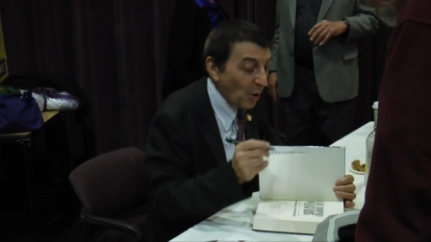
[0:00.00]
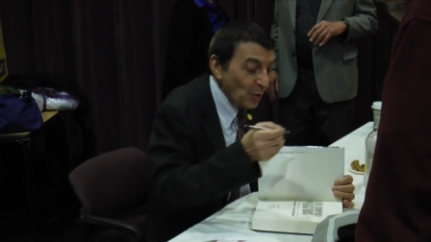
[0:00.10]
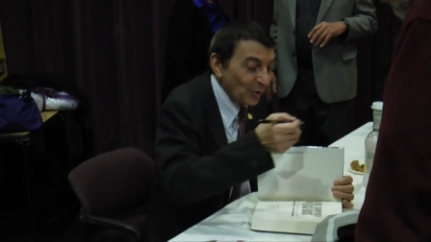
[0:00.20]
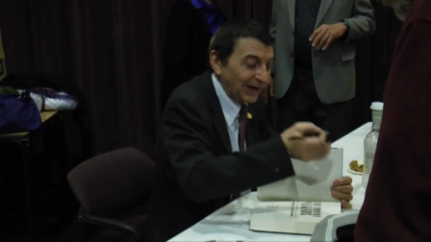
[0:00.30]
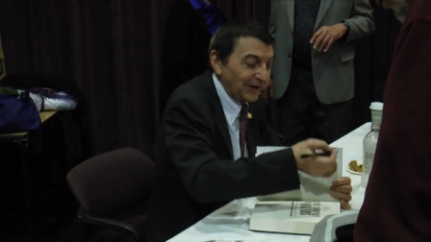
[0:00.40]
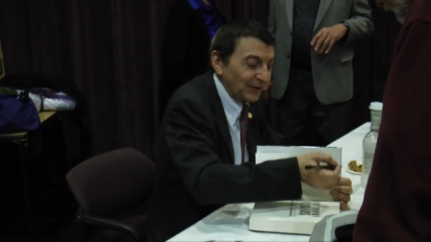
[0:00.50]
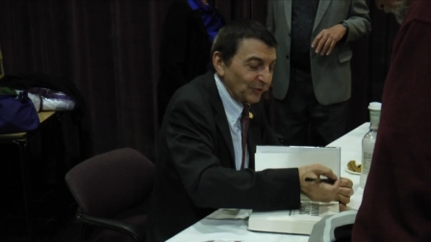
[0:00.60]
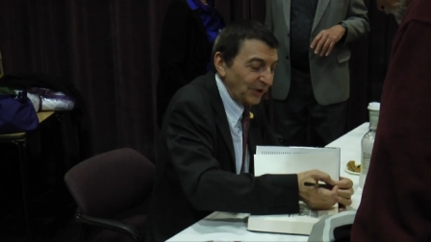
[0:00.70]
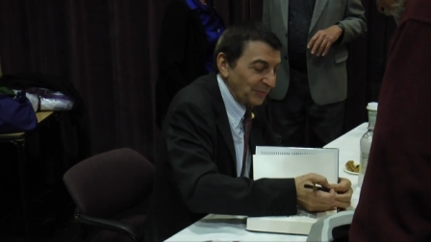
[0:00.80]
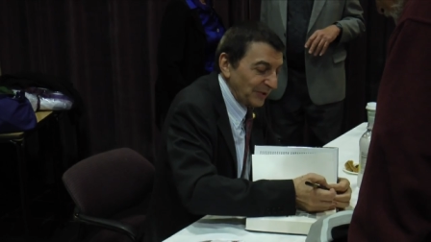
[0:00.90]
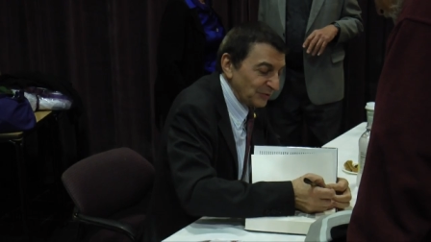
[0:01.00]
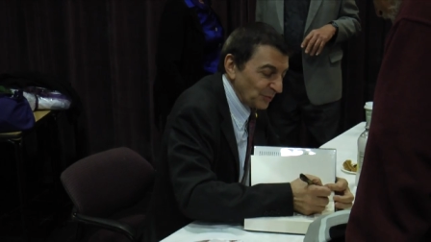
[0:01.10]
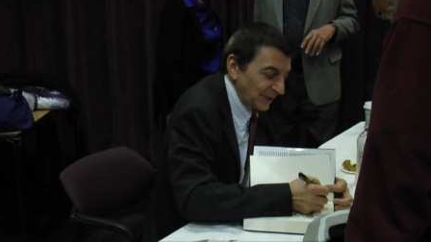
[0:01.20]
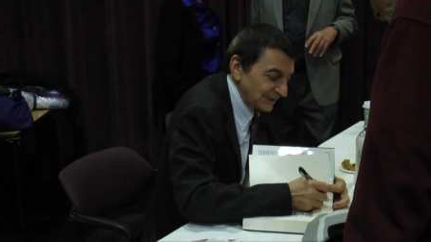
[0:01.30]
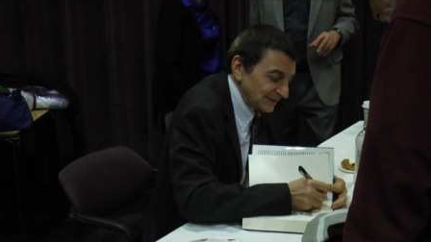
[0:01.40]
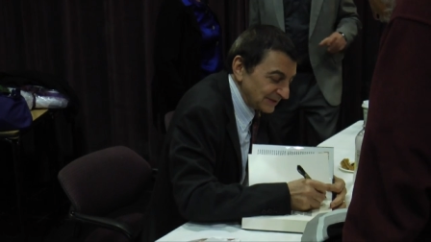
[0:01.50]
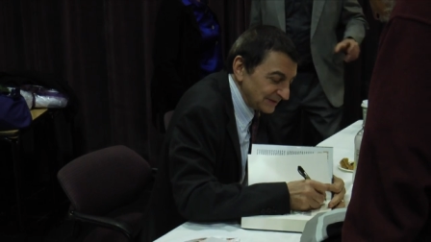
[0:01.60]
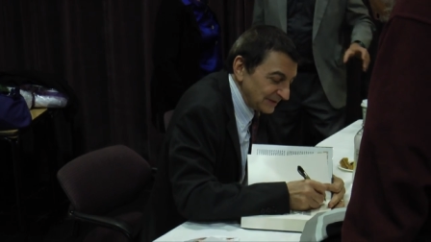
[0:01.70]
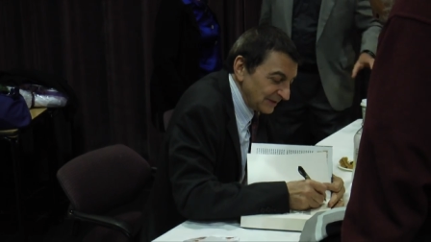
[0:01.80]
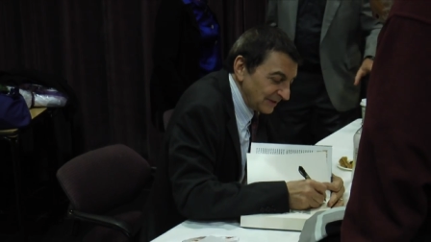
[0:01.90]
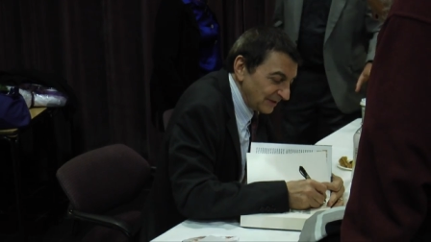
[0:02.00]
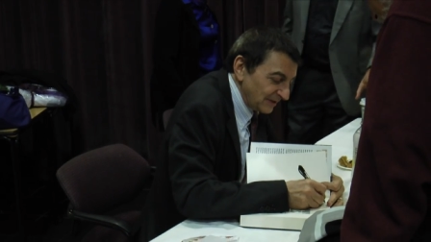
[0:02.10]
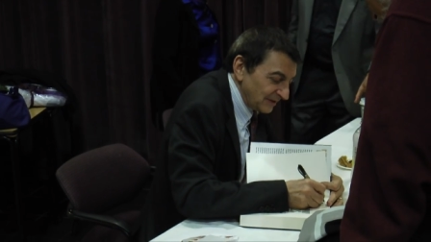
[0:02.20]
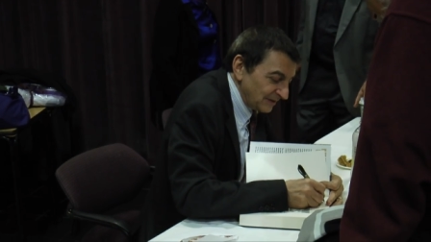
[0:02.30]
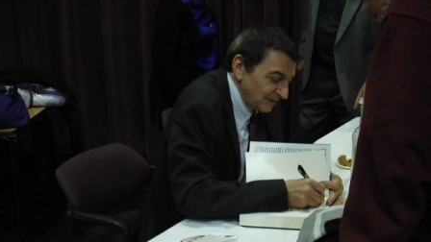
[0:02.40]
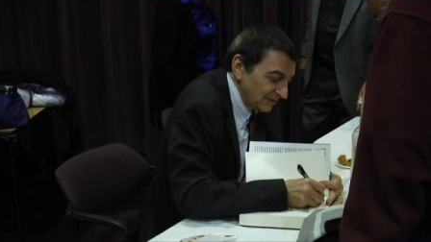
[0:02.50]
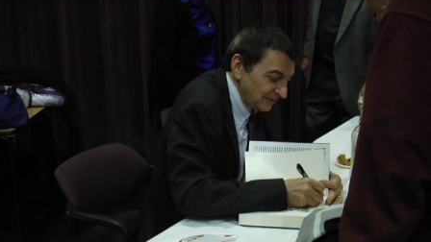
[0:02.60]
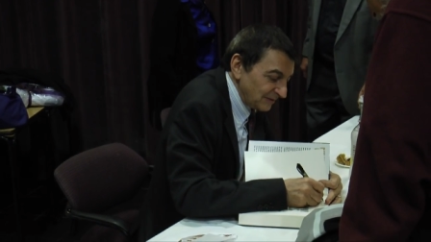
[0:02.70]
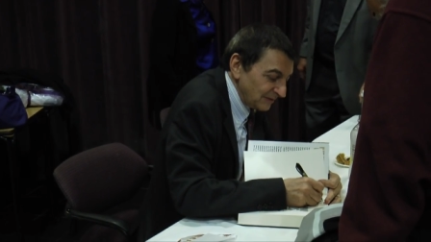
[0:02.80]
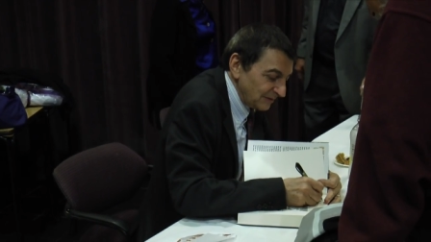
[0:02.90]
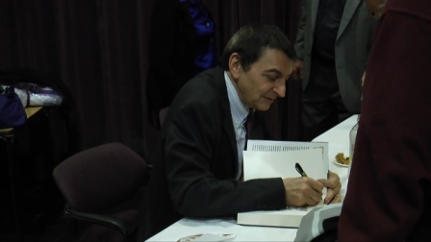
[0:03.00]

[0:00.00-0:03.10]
along with David Heeley and Joan Kramer, the